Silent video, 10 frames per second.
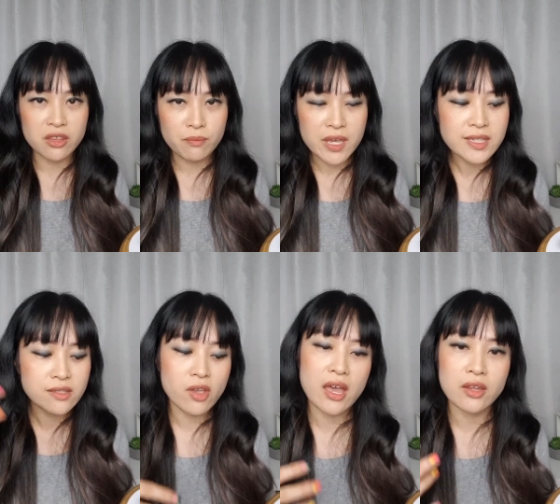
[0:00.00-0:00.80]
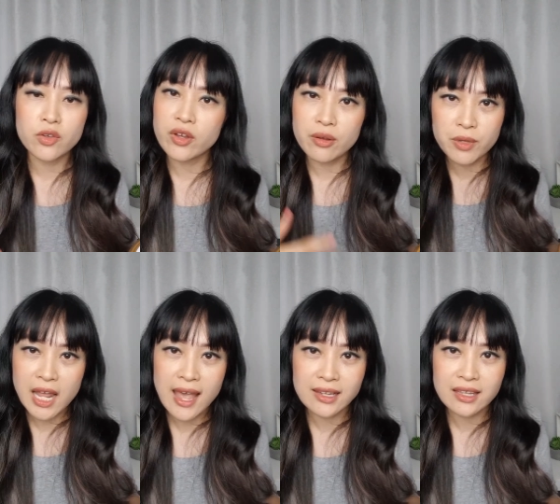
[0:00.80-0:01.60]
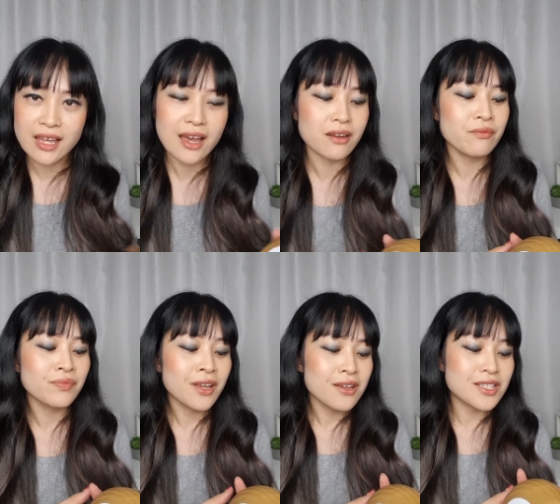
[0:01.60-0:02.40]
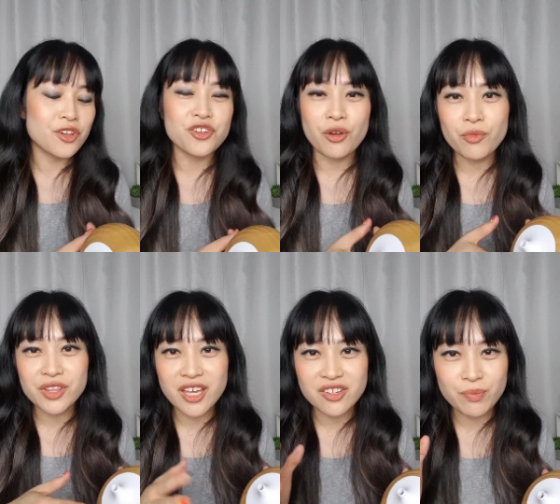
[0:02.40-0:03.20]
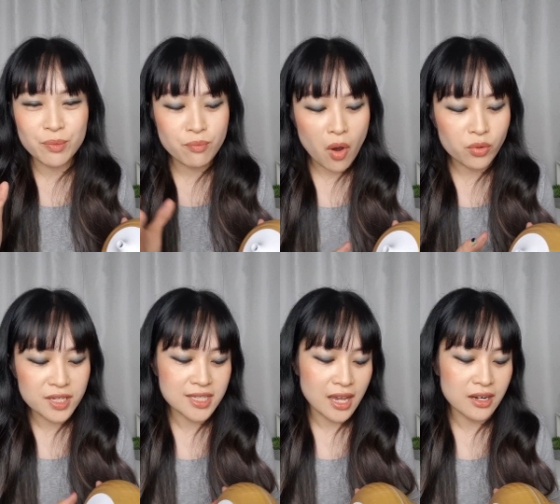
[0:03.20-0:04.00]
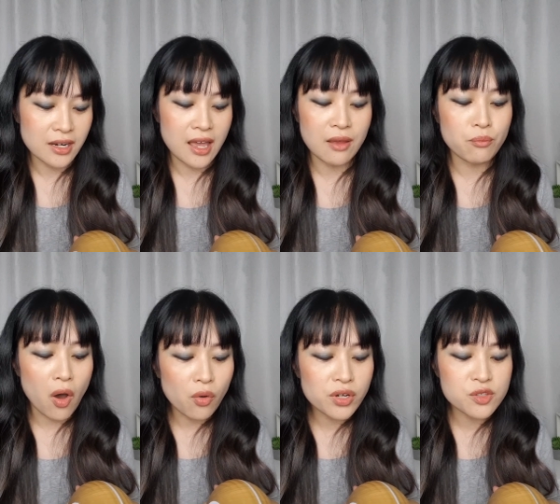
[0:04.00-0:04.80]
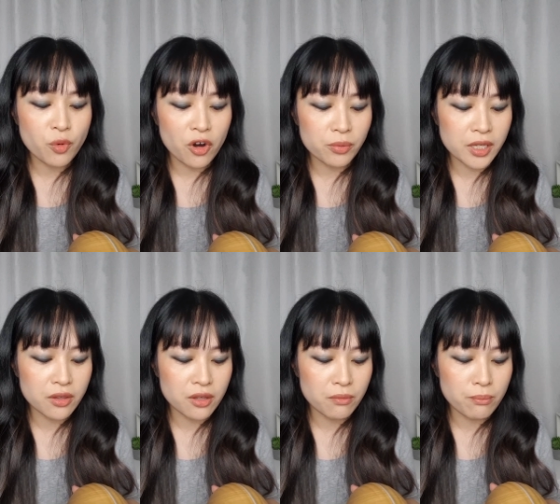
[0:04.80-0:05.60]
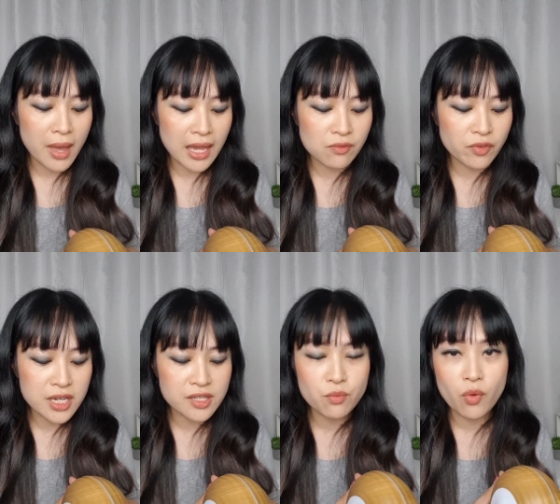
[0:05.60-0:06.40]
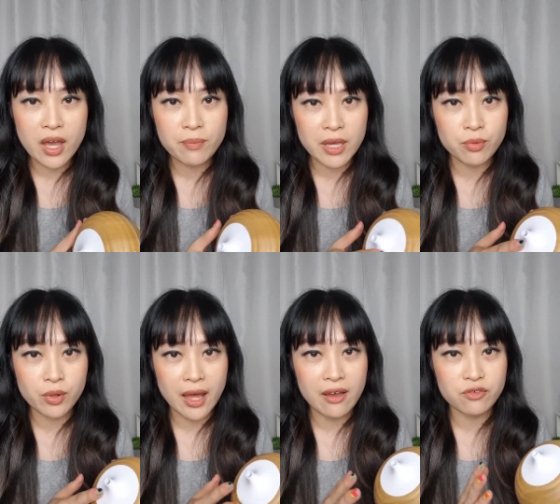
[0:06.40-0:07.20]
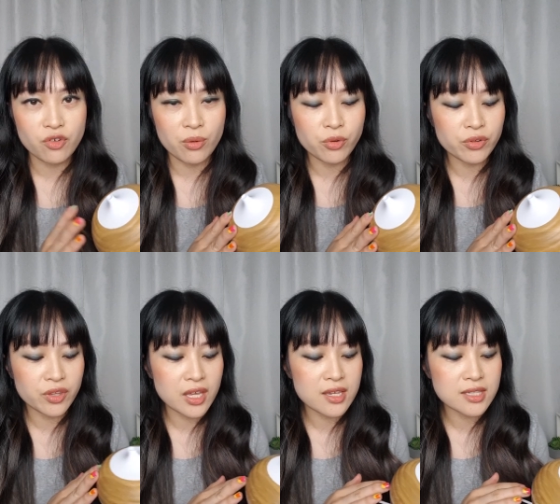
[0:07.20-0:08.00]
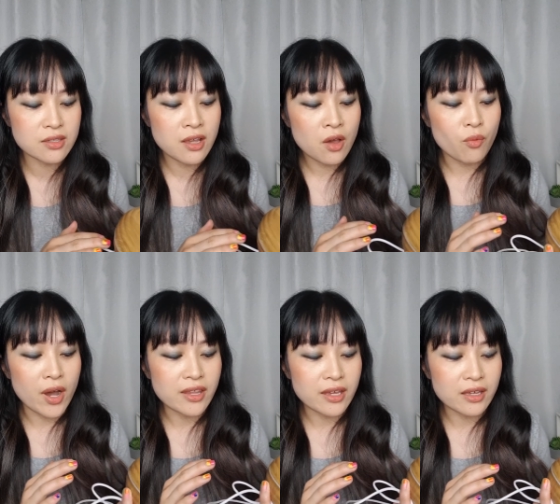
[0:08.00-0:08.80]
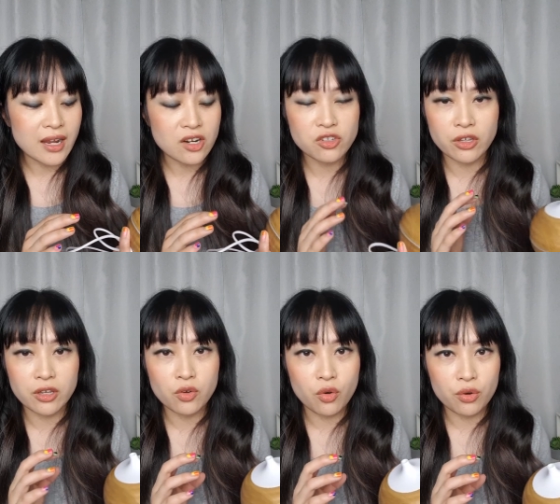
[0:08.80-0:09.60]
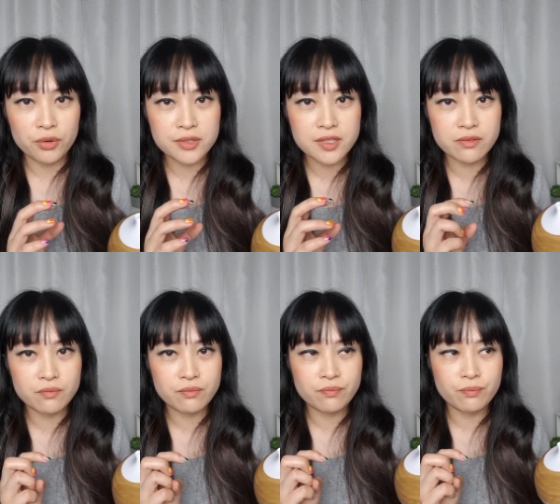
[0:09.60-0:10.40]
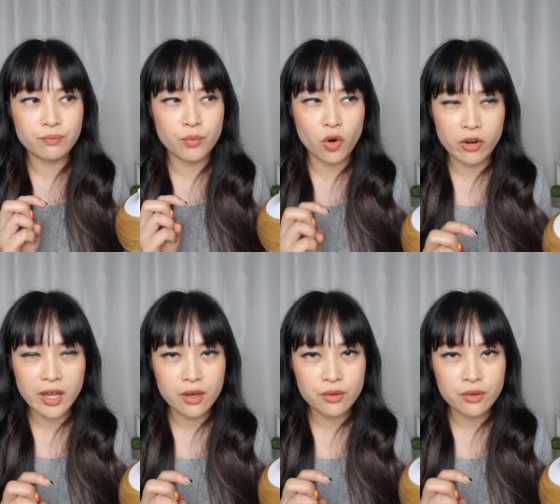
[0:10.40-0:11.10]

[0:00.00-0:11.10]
in the mist, and you end up inhaling that. So you don't want there to be mold inside it, and mold is probably the main reason why people have trouble with these, why they can actually cause poorer